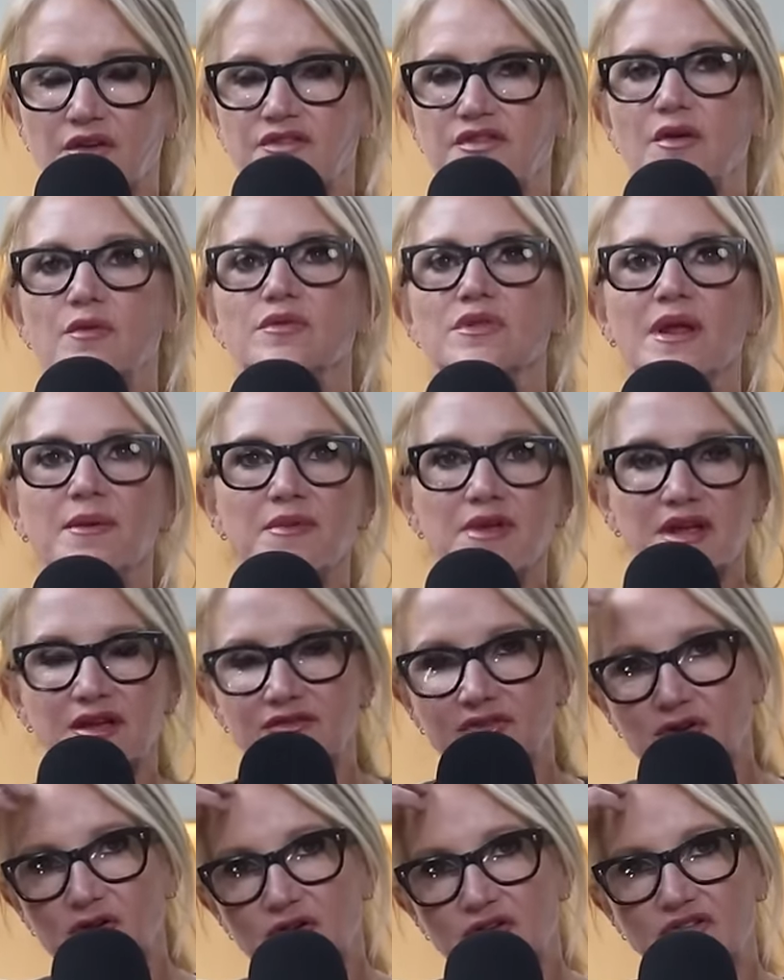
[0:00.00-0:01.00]
So let me
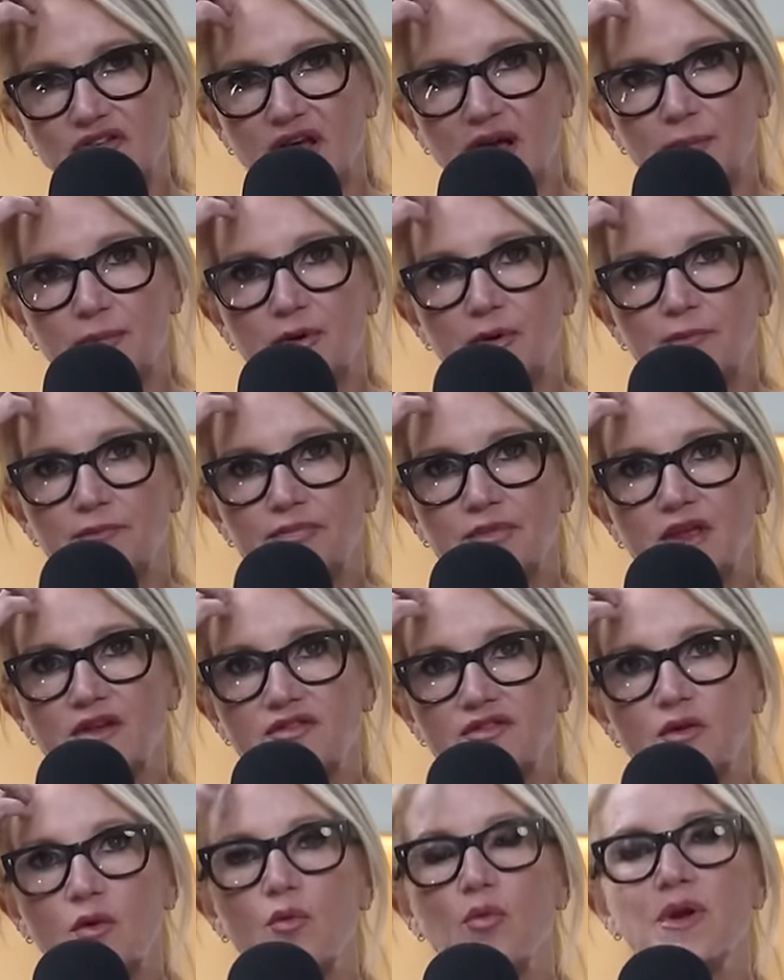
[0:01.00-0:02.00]
give you an example.
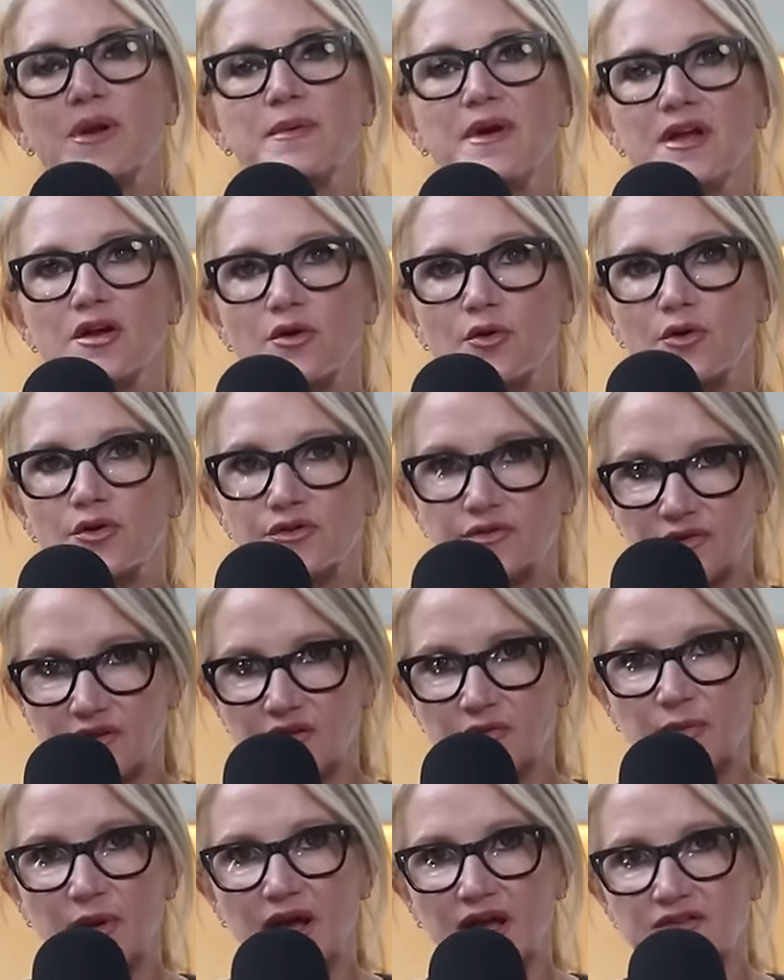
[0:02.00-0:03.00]
So one of my goals for
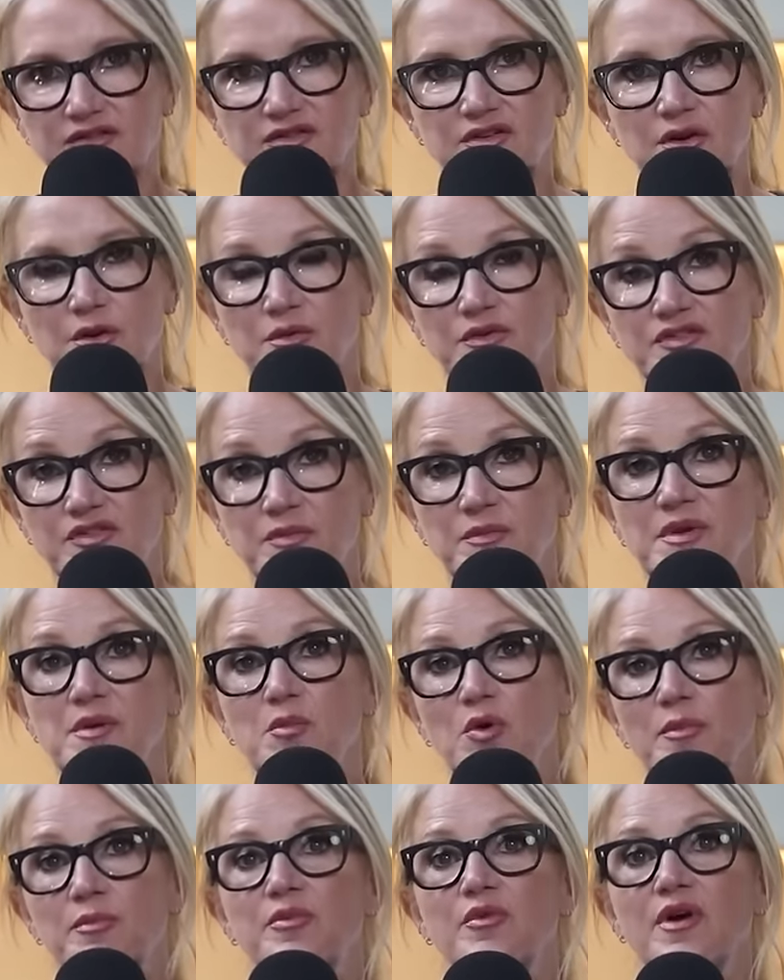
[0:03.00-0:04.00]
this past year was to
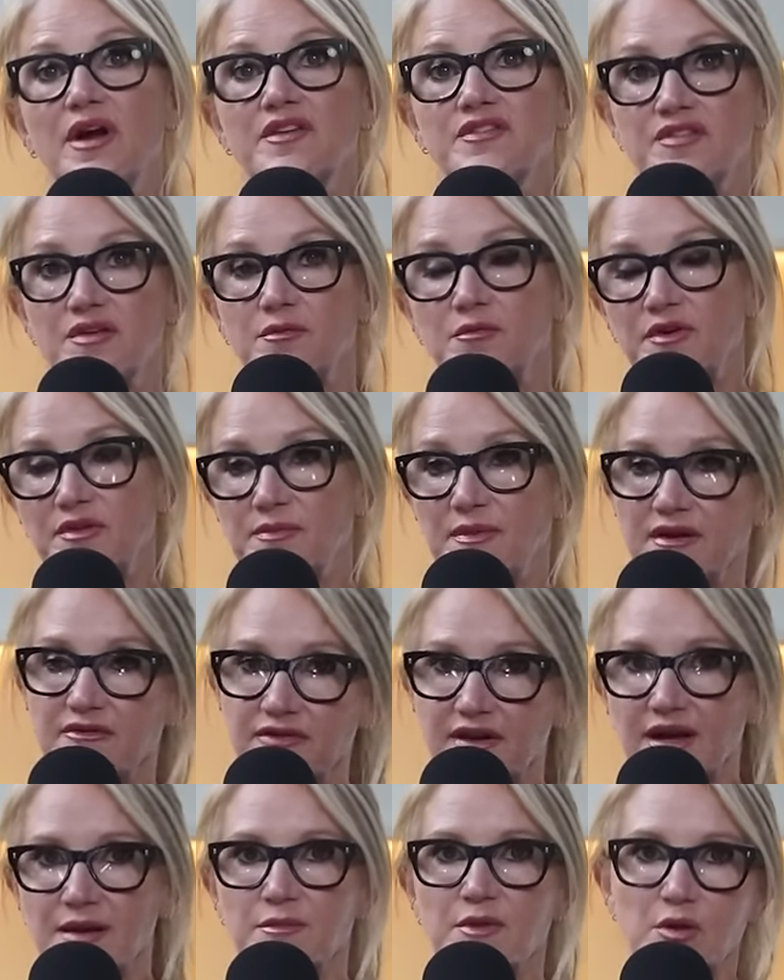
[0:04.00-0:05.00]
be more present with my
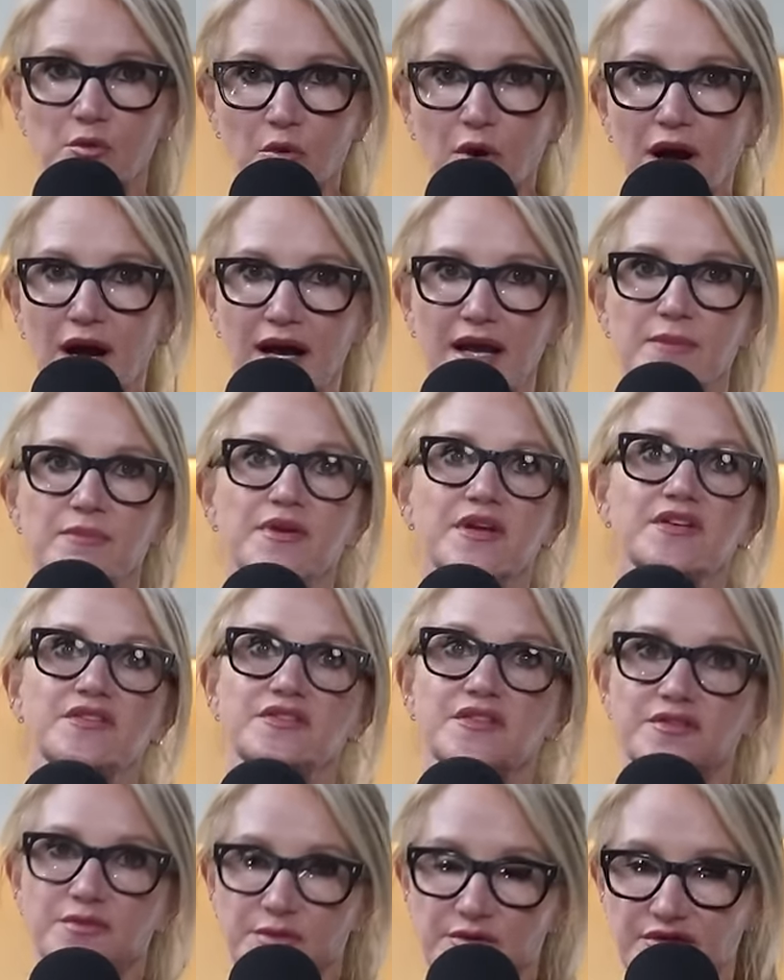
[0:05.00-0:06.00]
family. Why?
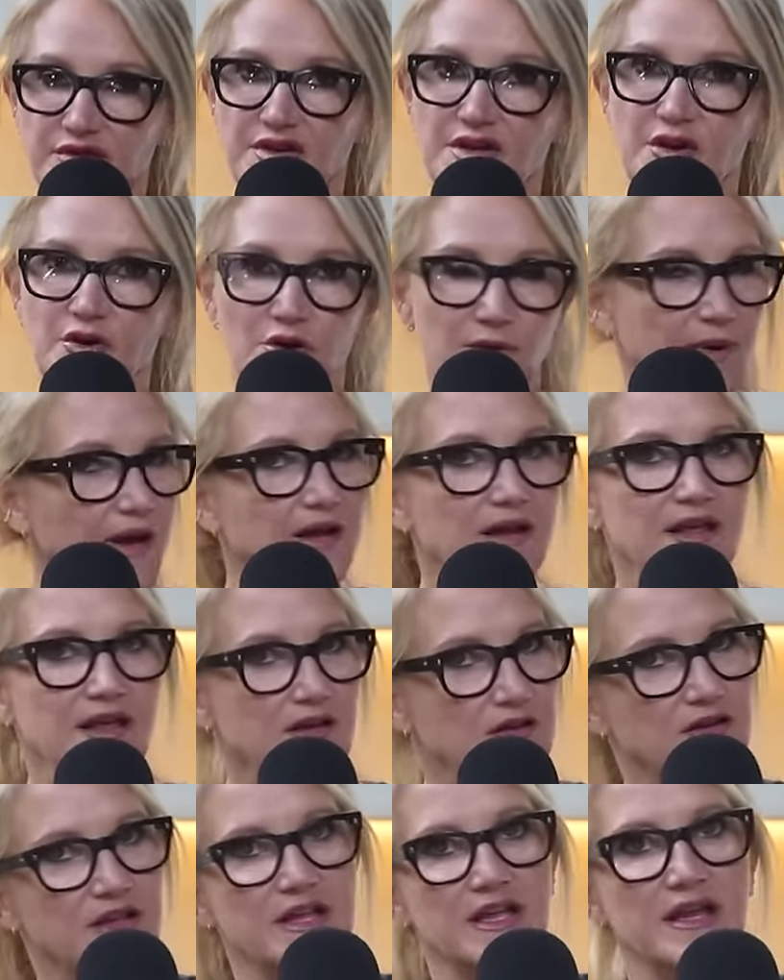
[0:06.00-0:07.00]
Because this was a year about
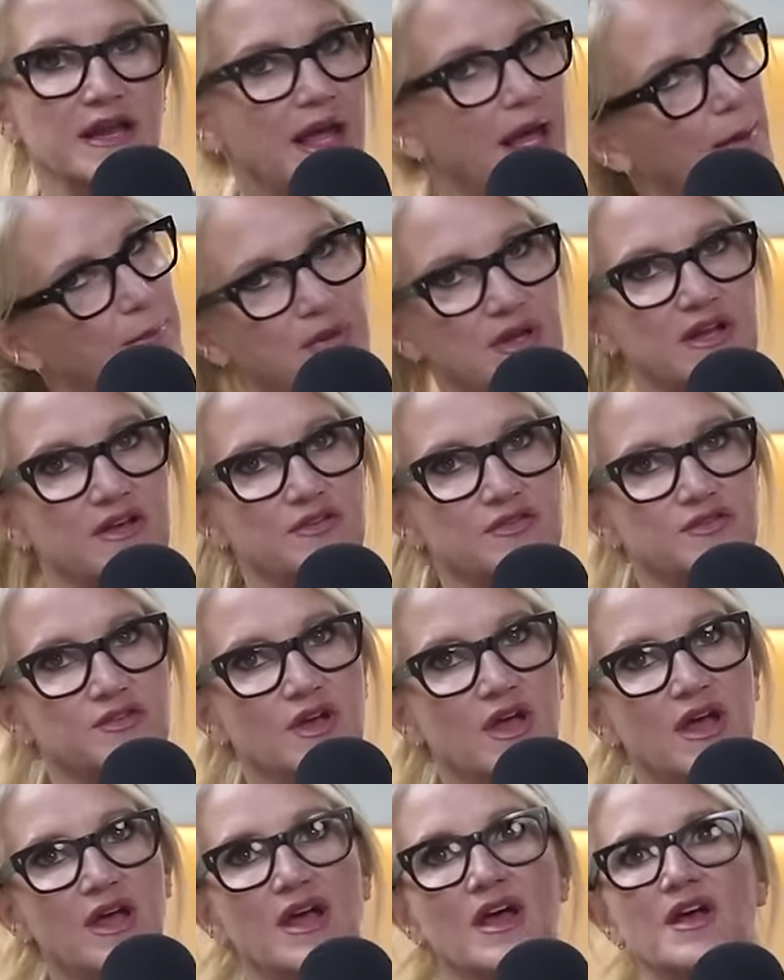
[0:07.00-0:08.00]
healing and
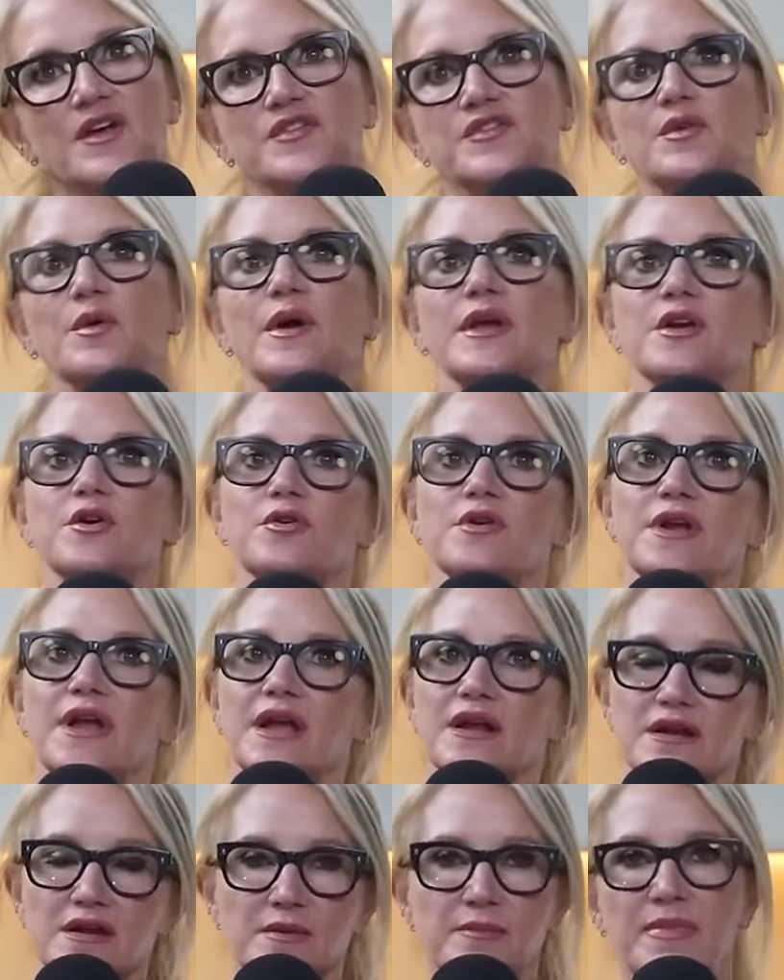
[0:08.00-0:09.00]
happiness. So I
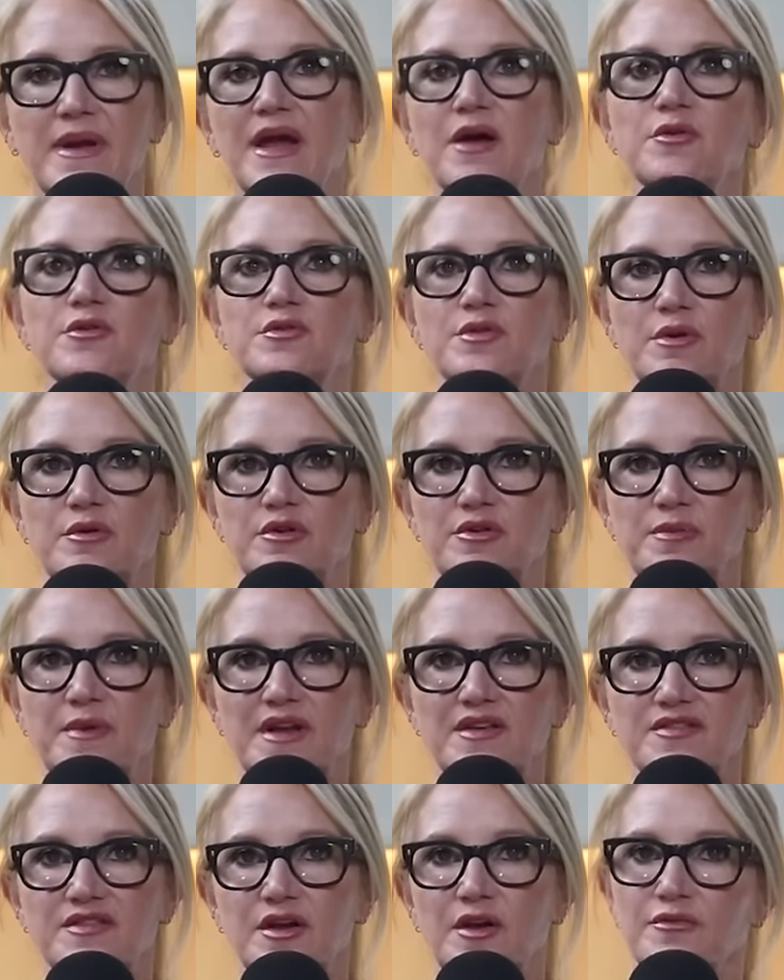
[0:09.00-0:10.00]
created a boundary with
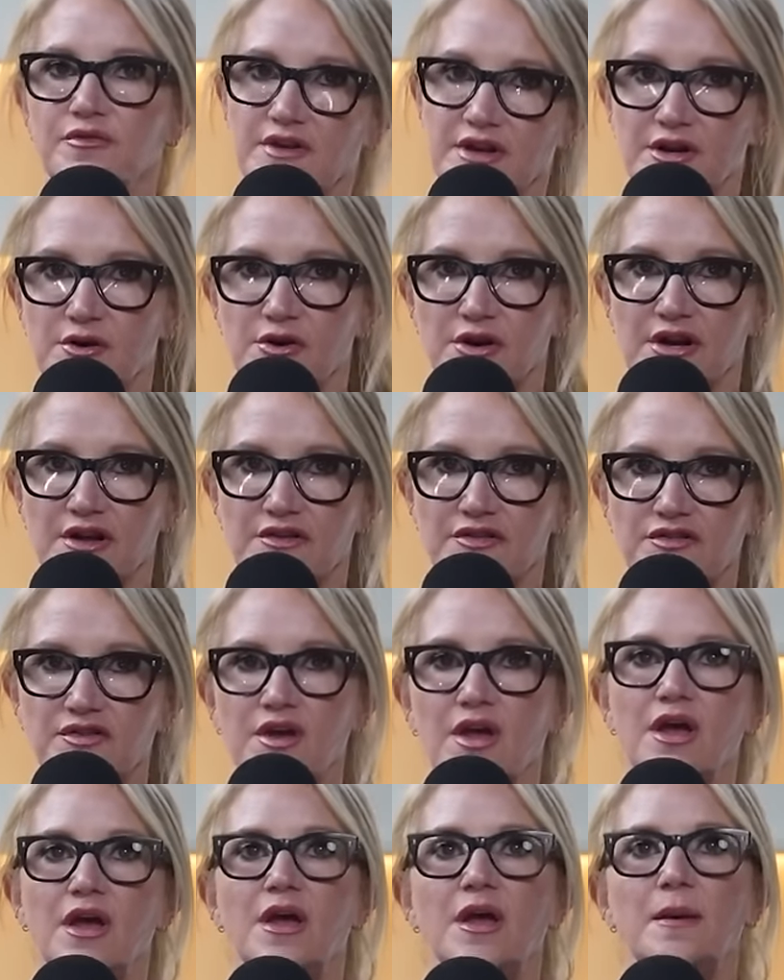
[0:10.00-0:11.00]
myself, and here it is.